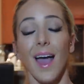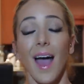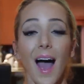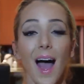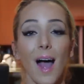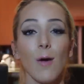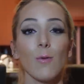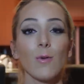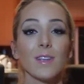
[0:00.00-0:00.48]

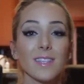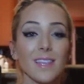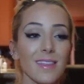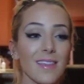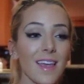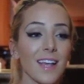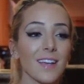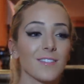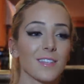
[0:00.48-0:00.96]
I wanted to
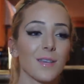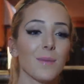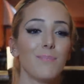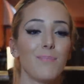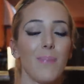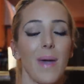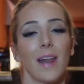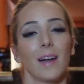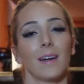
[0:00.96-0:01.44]
think of some
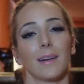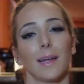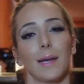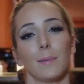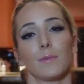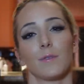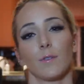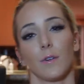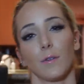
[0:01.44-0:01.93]
better
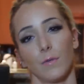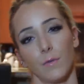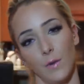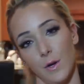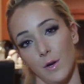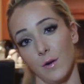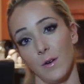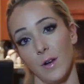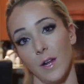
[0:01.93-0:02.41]
names for
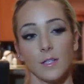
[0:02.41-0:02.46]
food.